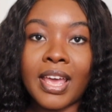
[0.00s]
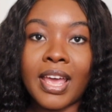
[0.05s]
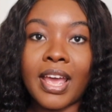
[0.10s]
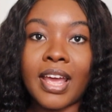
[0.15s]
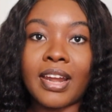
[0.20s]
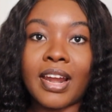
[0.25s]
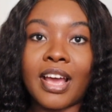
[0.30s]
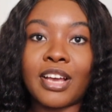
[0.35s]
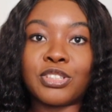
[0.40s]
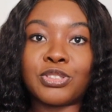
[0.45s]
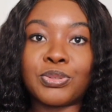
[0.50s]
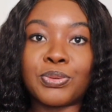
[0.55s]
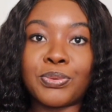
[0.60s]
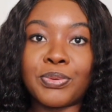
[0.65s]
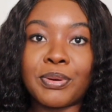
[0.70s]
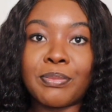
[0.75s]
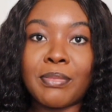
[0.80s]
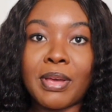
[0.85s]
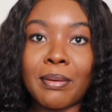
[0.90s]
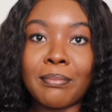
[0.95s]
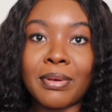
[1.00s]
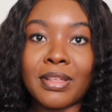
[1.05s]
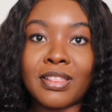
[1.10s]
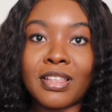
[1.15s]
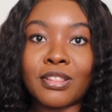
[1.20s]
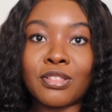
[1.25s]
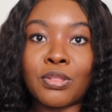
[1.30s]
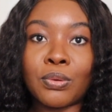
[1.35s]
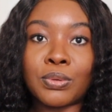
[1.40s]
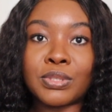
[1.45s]
and I should remember
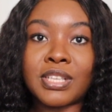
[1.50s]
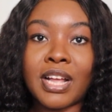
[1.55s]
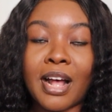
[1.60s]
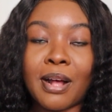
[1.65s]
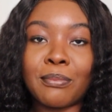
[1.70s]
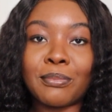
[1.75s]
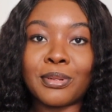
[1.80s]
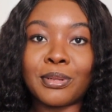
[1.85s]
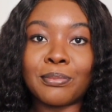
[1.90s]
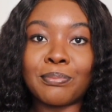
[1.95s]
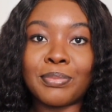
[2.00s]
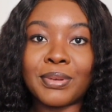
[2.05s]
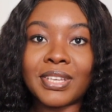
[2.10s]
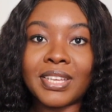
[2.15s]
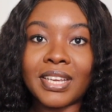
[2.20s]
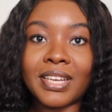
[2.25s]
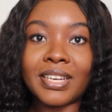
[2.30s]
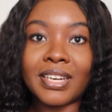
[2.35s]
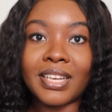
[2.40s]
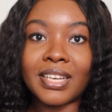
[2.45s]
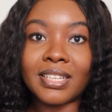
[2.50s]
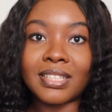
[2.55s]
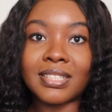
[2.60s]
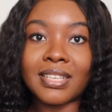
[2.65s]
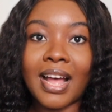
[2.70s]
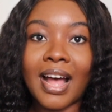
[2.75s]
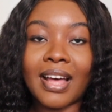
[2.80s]
that those humble beginnings